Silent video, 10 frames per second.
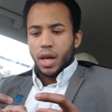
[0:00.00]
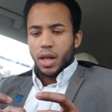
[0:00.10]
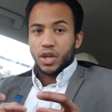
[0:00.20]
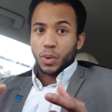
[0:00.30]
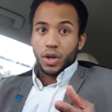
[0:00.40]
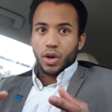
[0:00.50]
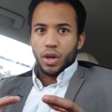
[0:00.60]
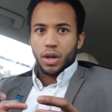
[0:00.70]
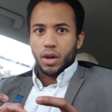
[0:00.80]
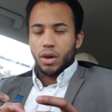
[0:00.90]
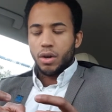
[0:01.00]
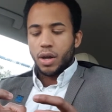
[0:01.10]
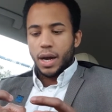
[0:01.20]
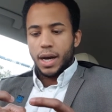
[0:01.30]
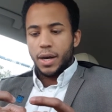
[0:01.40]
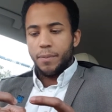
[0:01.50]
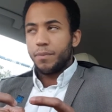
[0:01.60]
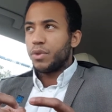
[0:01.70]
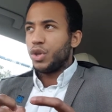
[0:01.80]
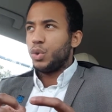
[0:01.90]
Uh, that's why they call it claw. Um,
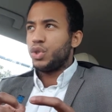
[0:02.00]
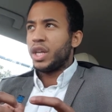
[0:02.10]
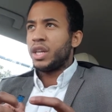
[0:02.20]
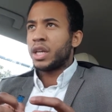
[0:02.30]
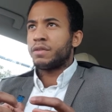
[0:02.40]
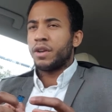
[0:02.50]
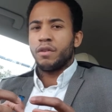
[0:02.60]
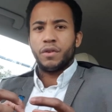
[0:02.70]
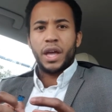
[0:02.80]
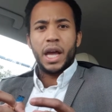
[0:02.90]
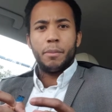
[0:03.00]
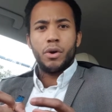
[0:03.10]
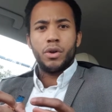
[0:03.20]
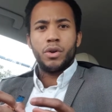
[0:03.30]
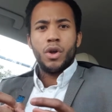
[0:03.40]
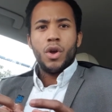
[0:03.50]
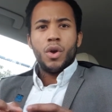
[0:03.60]
you use the index finger for the A button